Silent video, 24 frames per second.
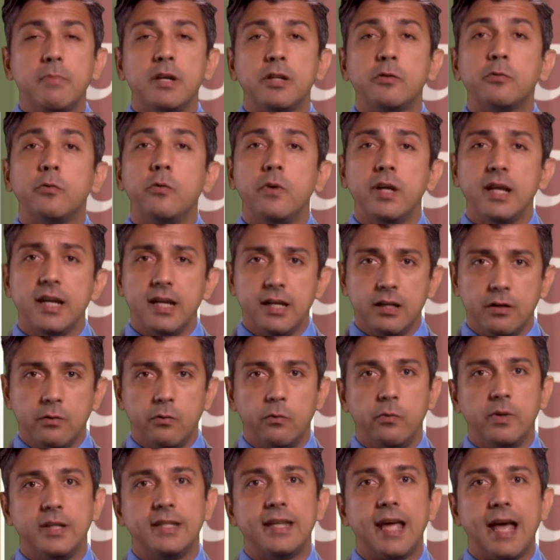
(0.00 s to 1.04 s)
in between
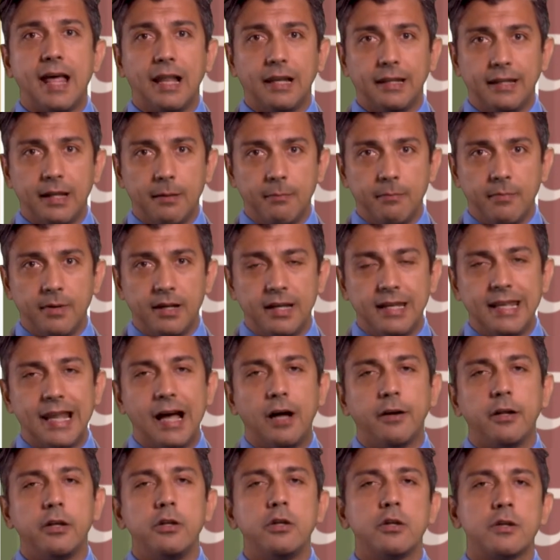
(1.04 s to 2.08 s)
we tell them,
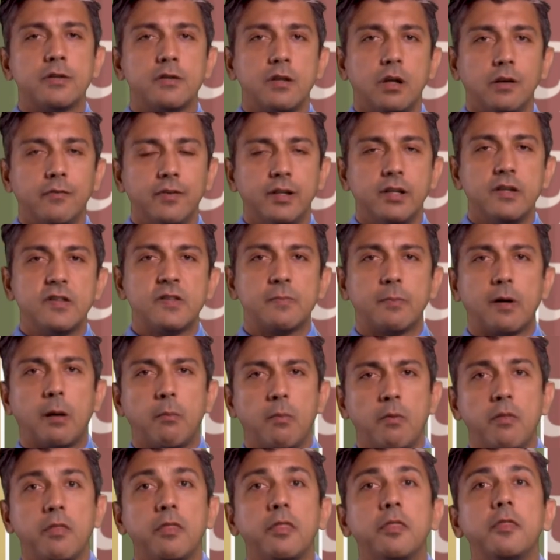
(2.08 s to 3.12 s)
now that you're solving this
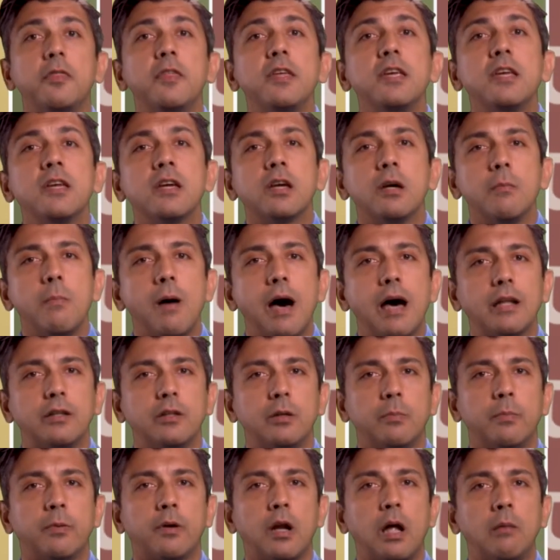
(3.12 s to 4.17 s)
problem, think
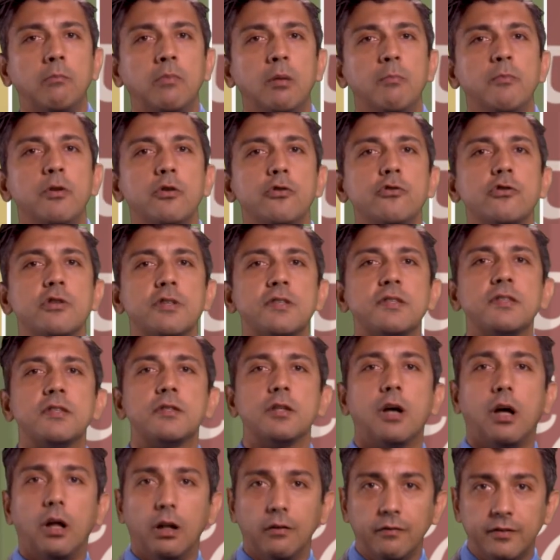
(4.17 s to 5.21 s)
about the problem you just
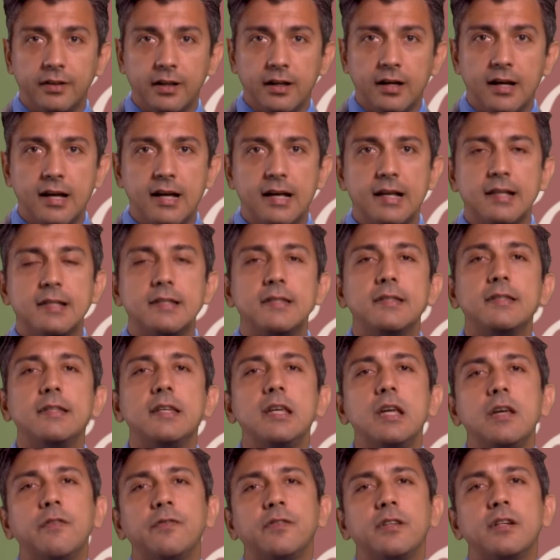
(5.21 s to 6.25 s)
solved.
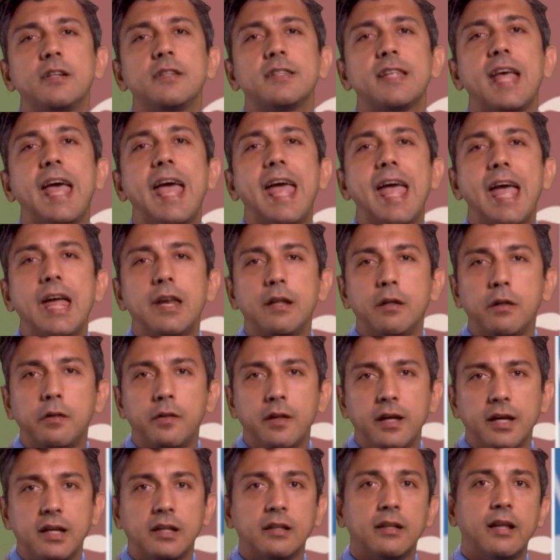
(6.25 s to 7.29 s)
See if there's
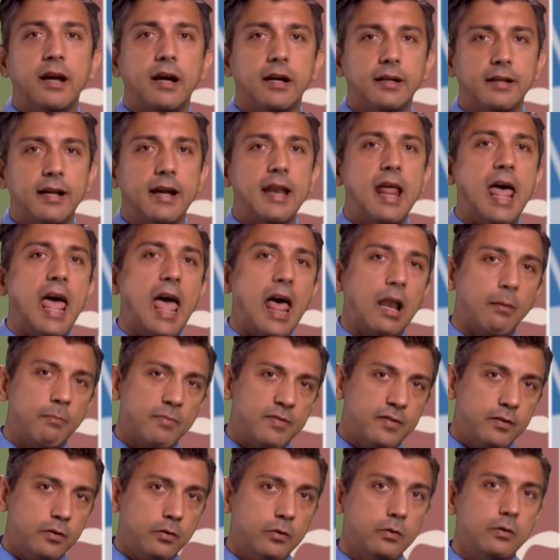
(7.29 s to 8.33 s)
anything there that
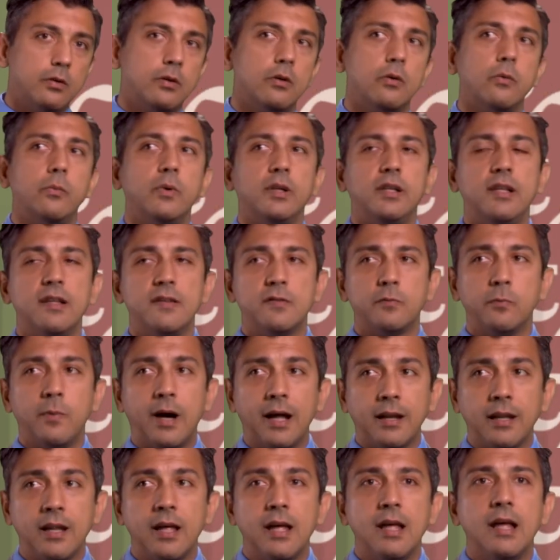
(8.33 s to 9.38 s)
helps you this
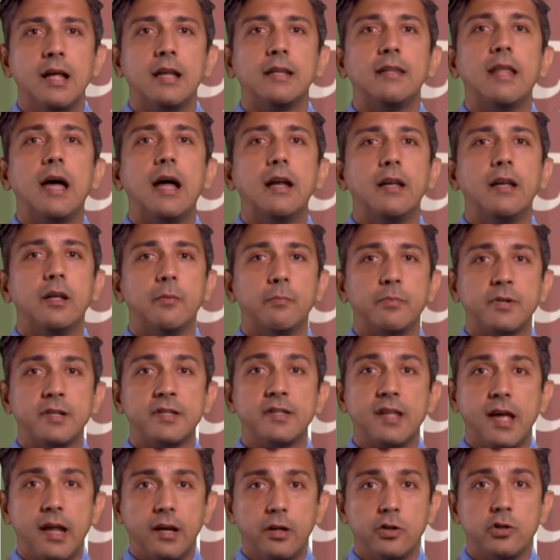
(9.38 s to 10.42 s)
one, then the
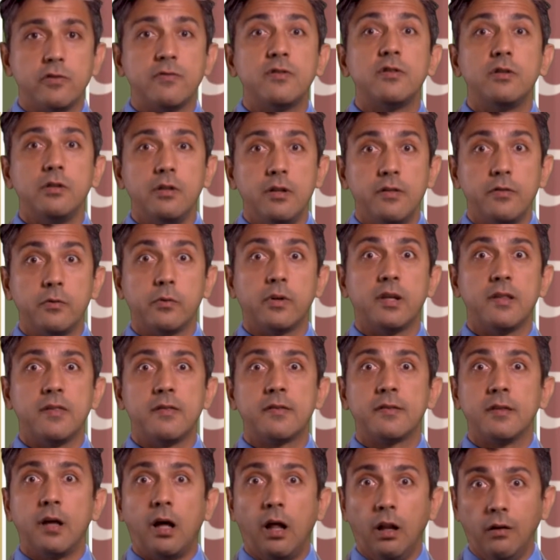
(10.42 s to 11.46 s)
percentage of students who can
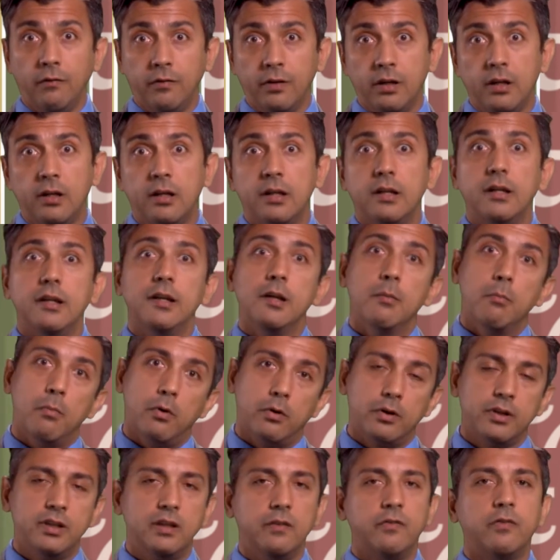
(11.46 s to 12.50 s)
solve the
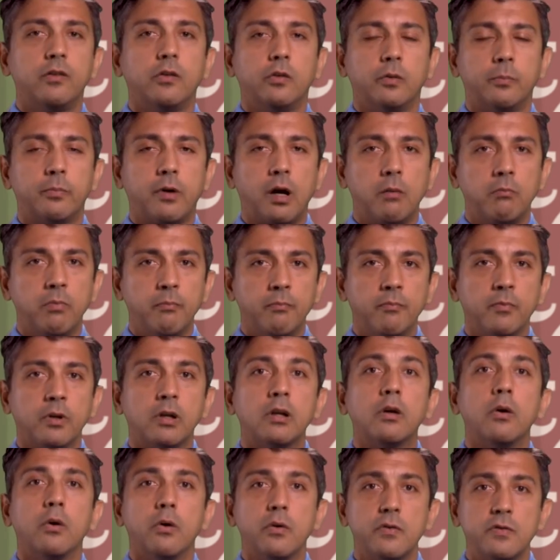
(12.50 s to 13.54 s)
more difficult problem
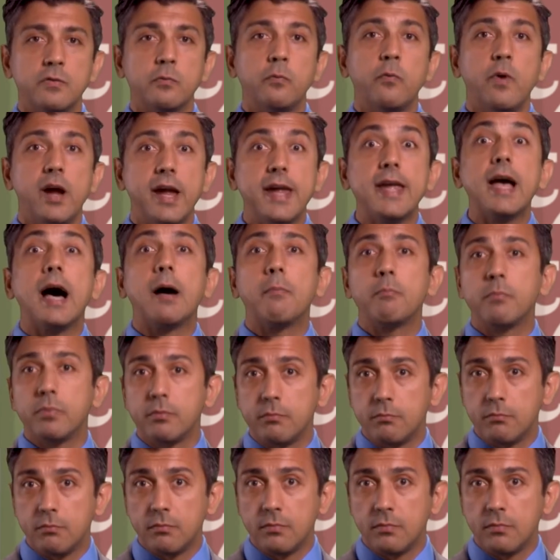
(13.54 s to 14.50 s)
goes way up.